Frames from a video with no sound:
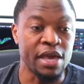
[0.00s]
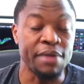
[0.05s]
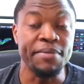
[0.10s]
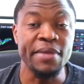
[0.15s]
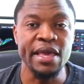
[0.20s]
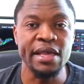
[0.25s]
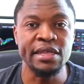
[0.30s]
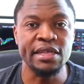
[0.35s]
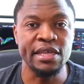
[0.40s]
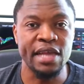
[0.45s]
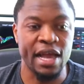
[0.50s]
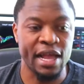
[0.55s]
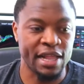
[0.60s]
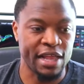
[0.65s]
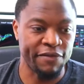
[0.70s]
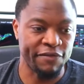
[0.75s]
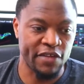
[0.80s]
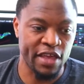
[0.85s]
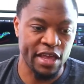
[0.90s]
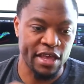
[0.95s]
It means that
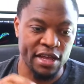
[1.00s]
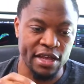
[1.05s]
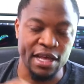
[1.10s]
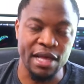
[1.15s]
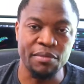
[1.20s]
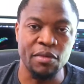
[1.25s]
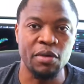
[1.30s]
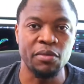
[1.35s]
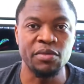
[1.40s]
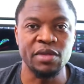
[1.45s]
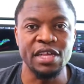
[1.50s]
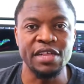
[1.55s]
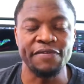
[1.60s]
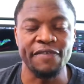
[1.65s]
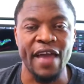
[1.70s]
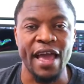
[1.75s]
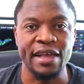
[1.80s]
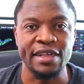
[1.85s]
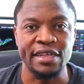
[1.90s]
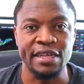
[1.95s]
if they can come up with this
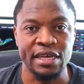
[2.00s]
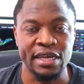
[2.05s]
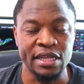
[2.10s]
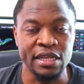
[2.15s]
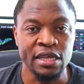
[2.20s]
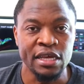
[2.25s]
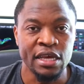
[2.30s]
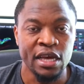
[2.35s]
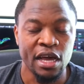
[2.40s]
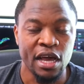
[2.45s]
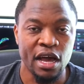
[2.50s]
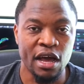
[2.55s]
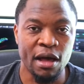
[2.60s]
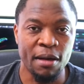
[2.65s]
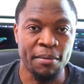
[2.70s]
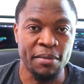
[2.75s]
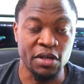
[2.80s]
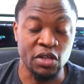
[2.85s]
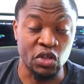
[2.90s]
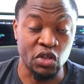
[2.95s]
vaccine
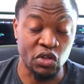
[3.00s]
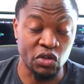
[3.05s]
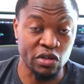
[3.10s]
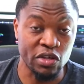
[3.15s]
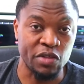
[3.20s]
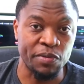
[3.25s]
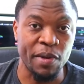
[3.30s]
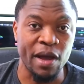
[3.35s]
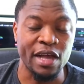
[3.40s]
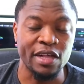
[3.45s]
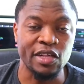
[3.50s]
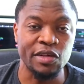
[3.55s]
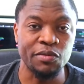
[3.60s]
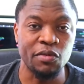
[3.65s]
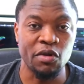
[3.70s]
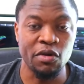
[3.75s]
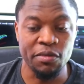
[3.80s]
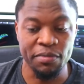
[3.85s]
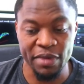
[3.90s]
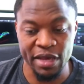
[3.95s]
um, as soon as
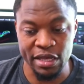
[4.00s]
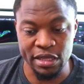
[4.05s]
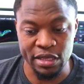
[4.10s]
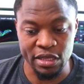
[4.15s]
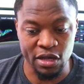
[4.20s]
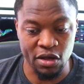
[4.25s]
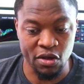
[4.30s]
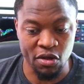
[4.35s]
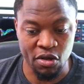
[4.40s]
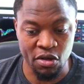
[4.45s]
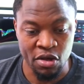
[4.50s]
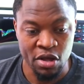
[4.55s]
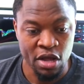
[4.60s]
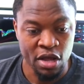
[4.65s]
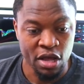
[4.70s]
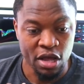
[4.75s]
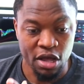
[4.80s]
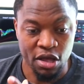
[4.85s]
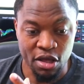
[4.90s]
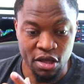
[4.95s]
possible, it means all,
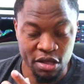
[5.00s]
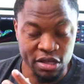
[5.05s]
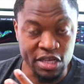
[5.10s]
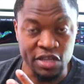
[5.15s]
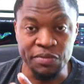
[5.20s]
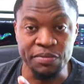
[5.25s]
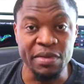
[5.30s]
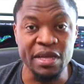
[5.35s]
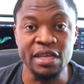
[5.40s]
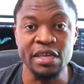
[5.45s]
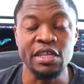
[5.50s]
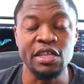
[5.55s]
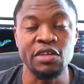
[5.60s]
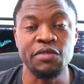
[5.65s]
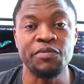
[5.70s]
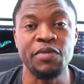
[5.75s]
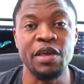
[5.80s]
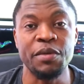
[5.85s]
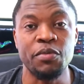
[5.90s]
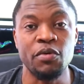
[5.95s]
all these millions millions
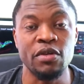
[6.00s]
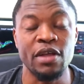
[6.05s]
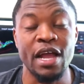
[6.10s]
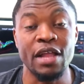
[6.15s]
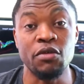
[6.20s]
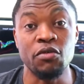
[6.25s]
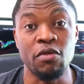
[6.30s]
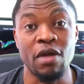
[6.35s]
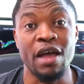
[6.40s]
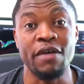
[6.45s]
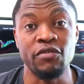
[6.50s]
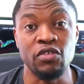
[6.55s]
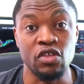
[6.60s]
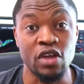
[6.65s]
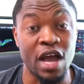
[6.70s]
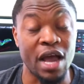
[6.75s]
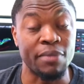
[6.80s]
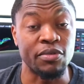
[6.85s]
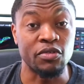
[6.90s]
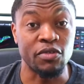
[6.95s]
of people that don't have
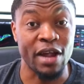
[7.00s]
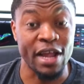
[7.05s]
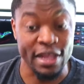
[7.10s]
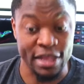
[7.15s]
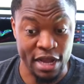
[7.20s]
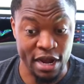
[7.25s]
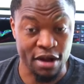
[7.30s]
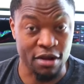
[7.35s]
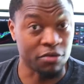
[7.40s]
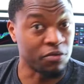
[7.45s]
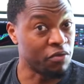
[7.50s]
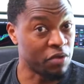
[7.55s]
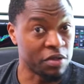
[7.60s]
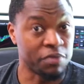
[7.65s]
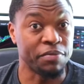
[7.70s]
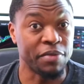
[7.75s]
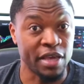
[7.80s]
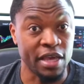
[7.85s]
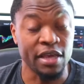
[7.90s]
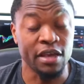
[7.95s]
jobs right now
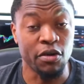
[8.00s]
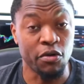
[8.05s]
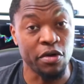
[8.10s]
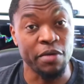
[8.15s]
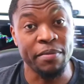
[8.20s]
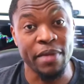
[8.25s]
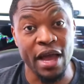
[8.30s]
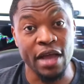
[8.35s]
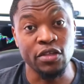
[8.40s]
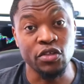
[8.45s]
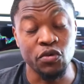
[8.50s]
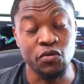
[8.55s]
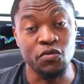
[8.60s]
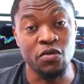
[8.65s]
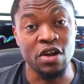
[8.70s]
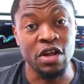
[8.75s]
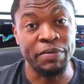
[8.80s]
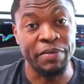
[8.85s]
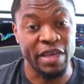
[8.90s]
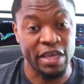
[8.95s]
would be going back to
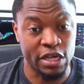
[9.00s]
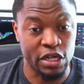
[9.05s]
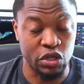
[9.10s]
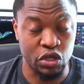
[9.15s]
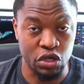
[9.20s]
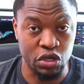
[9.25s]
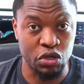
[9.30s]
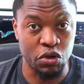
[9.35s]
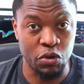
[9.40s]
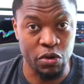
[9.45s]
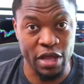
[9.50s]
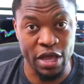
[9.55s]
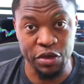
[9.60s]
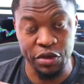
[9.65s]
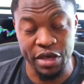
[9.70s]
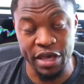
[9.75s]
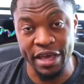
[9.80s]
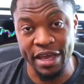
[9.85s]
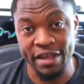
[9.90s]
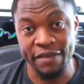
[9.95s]
work because you know that
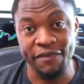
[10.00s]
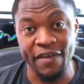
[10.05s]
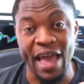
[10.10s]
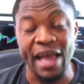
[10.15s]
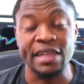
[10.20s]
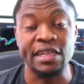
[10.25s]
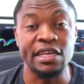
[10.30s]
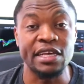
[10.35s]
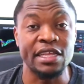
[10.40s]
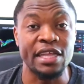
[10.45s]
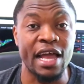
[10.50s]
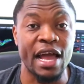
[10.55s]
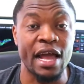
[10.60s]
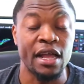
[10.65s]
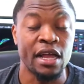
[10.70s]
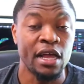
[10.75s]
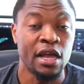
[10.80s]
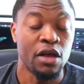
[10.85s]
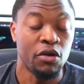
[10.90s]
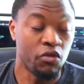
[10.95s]
you can get a vaccine
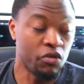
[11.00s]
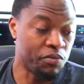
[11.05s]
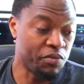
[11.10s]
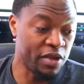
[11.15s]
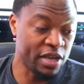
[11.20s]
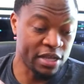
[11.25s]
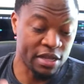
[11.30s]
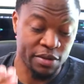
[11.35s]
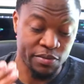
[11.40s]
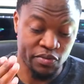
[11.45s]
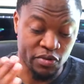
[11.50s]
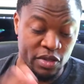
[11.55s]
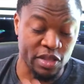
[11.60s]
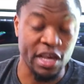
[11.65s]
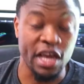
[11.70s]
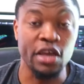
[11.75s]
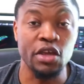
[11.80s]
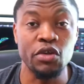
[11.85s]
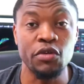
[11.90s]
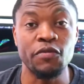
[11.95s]
that will either
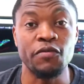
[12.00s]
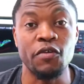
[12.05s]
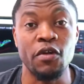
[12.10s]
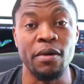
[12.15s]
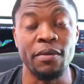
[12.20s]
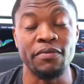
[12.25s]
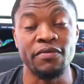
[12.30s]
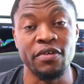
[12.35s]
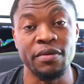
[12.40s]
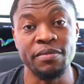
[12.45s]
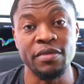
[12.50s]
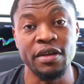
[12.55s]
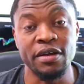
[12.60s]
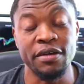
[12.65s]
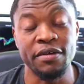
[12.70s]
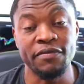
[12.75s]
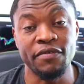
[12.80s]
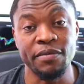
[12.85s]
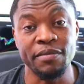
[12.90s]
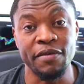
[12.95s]
protect you from from
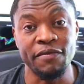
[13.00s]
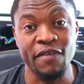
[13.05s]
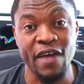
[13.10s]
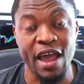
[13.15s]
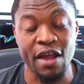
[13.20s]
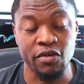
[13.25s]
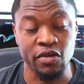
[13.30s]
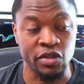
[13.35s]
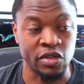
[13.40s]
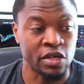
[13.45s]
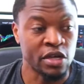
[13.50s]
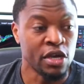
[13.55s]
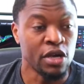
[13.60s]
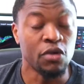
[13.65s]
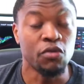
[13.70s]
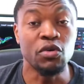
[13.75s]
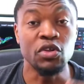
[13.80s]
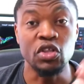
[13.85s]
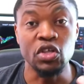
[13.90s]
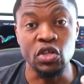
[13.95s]
the from the virus,
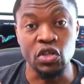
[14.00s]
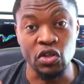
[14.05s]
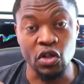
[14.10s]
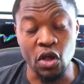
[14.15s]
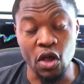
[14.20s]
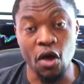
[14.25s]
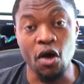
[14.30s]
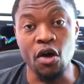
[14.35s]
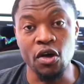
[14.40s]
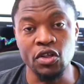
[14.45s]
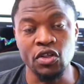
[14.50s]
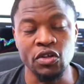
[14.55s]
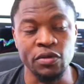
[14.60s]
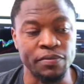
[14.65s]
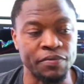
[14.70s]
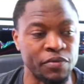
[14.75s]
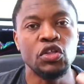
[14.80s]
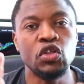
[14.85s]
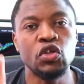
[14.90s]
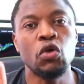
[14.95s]
which is
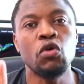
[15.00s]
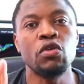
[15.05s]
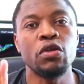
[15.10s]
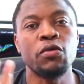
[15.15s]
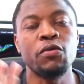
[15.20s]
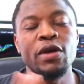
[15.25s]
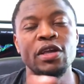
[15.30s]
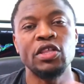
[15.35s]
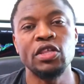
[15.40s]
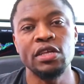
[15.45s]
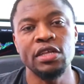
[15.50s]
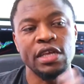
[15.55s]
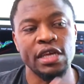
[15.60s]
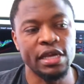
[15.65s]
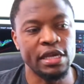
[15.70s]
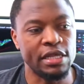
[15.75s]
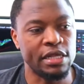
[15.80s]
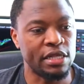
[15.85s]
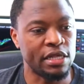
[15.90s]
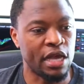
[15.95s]
awesome. So the question
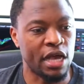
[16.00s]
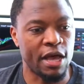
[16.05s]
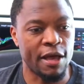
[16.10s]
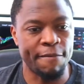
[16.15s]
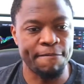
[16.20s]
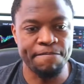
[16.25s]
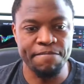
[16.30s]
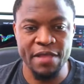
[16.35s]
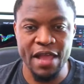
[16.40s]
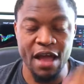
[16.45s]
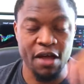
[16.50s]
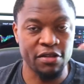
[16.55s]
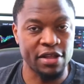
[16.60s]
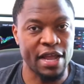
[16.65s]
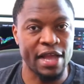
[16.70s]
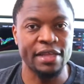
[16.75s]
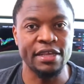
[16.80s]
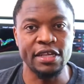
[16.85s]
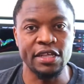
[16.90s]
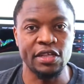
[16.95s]
is, um, now
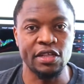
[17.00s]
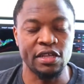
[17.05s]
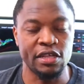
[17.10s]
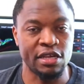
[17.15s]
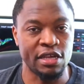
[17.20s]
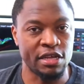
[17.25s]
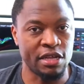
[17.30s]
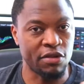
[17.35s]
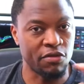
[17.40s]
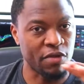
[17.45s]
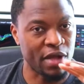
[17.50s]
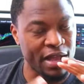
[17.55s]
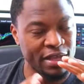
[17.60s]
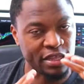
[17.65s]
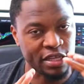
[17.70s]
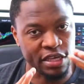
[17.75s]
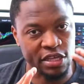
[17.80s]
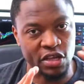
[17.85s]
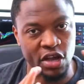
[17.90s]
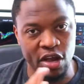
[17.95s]
that is they're
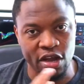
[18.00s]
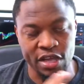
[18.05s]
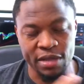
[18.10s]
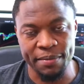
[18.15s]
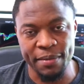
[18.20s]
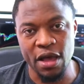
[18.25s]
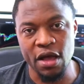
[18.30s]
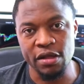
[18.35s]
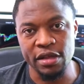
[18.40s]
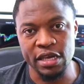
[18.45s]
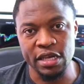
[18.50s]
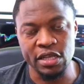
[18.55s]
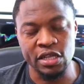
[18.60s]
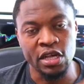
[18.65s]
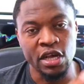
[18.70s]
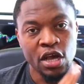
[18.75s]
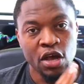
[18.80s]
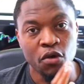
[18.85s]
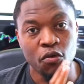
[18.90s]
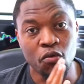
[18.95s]
actually talking about is
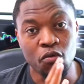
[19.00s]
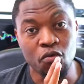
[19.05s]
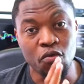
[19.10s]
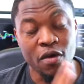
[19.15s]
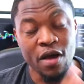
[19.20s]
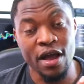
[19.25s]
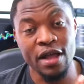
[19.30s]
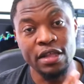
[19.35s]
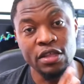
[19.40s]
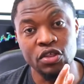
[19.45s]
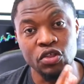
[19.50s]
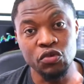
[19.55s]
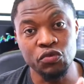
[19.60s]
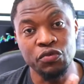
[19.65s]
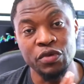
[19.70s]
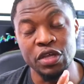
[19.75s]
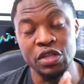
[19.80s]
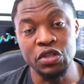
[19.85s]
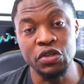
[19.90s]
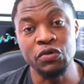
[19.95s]
what do
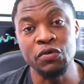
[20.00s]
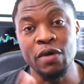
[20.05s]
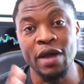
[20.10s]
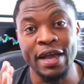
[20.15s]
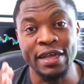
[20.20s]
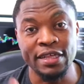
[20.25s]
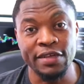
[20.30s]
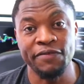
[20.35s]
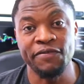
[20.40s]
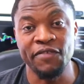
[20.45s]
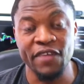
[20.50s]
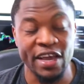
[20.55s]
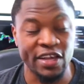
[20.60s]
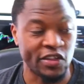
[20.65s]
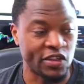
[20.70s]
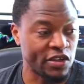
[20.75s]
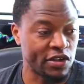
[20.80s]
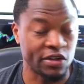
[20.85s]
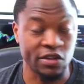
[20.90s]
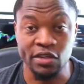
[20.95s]
we do as
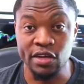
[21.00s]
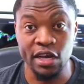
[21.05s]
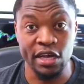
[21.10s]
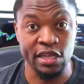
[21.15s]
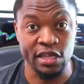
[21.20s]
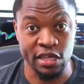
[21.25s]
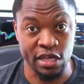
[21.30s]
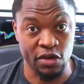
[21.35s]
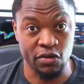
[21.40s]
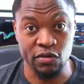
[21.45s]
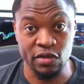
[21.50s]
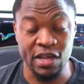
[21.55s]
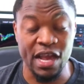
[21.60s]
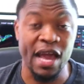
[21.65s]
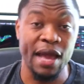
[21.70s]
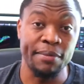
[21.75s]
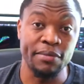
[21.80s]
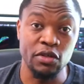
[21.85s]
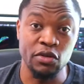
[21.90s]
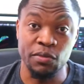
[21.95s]
investors? Is it a good
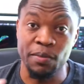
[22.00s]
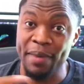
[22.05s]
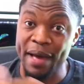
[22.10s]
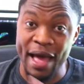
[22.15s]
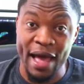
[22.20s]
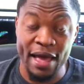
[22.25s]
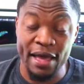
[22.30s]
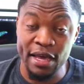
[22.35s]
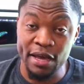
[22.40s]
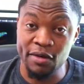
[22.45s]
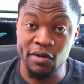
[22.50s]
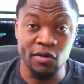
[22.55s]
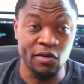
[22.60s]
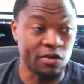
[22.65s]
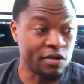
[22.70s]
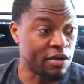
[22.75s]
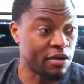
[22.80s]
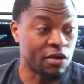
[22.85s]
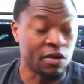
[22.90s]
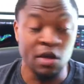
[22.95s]
time to buy
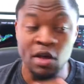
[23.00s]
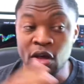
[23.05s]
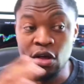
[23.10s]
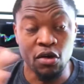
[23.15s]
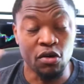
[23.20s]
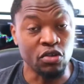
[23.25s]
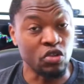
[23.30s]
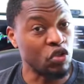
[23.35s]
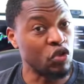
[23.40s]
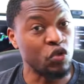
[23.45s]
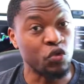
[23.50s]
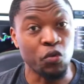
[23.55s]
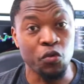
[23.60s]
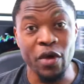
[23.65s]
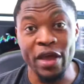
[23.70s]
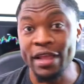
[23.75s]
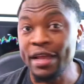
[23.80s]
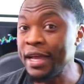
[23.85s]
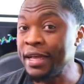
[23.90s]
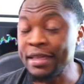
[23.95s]
or or, or just
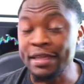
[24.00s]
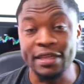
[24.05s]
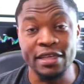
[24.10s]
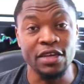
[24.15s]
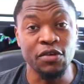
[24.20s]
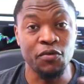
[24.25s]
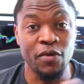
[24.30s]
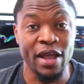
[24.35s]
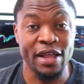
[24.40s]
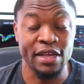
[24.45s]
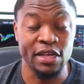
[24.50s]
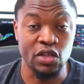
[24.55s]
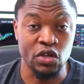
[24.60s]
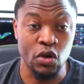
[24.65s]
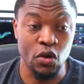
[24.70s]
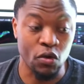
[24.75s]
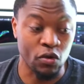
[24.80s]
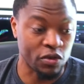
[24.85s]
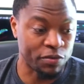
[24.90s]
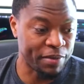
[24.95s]
wait and see where this
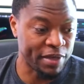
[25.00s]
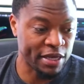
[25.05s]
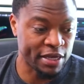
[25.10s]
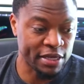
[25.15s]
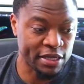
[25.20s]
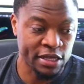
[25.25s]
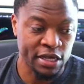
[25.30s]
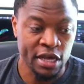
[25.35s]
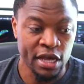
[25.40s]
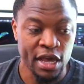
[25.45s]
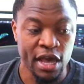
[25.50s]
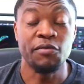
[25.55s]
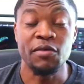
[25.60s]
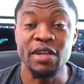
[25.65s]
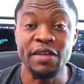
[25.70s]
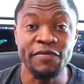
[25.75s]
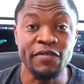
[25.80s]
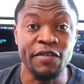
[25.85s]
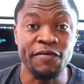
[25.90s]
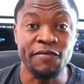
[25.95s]
goes? Because
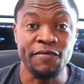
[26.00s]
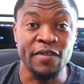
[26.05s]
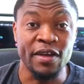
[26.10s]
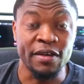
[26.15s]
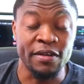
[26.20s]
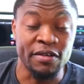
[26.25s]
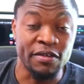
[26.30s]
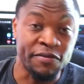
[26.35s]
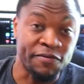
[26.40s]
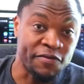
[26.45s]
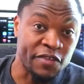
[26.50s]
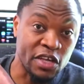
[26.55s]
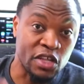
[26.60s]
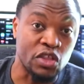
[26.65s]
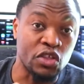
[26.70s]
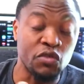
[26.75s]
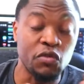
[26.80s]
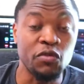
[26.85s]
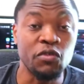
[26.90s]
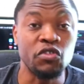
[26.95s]
what if the uh,
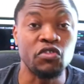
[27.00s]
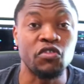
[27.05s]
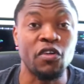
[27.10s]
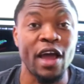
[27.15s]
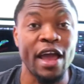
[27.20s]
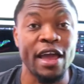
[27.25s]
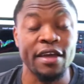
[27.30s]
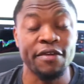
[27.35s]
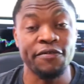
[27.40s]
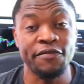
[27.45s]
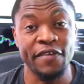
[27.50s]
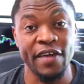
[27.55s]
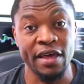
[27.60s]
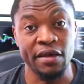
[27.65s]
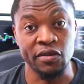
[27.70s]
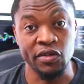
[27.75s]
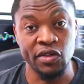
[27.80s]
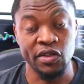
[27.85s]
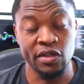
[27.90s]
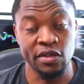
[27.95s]
phase two trial
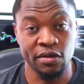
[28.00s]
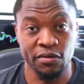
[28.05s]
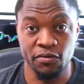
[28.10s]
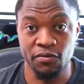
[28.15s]
fails?